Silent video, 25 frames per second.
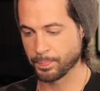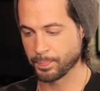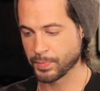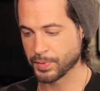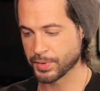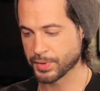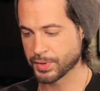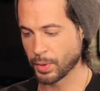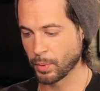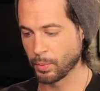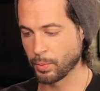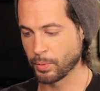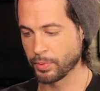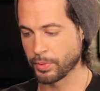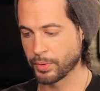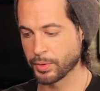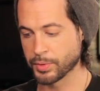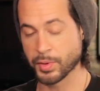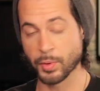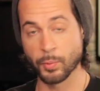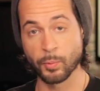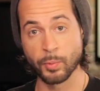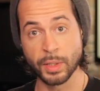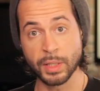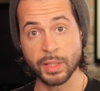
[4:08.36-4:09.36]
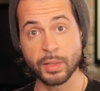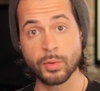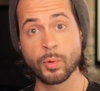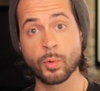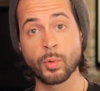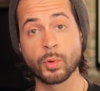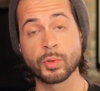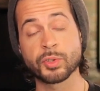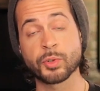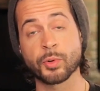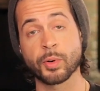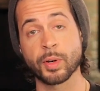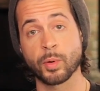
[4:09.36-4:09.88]
So there's a really
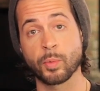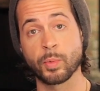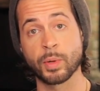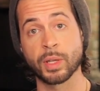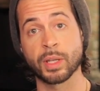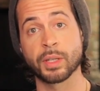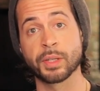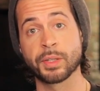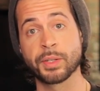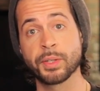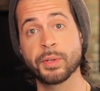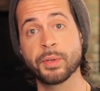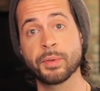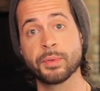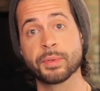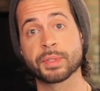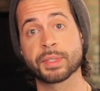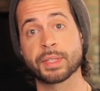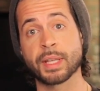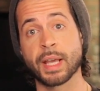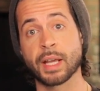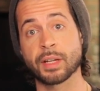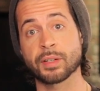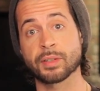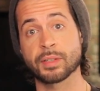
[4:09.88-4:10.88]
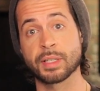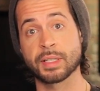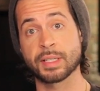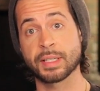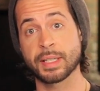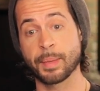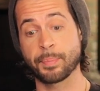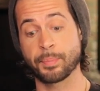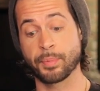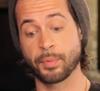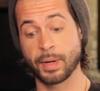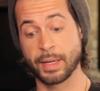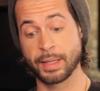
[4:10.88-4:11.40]
cool trick we can use to actually
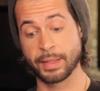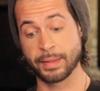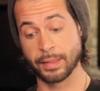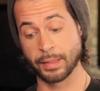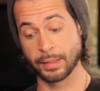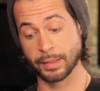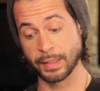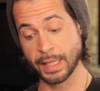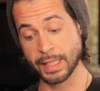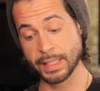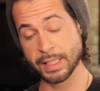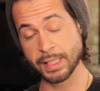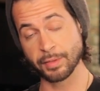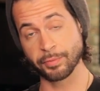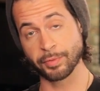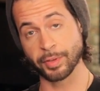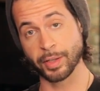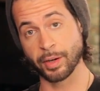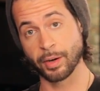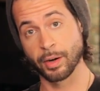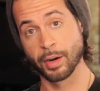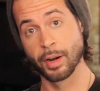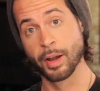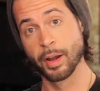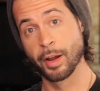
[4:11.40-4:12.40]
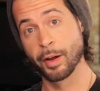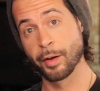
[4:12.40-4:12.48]
separate the lens flare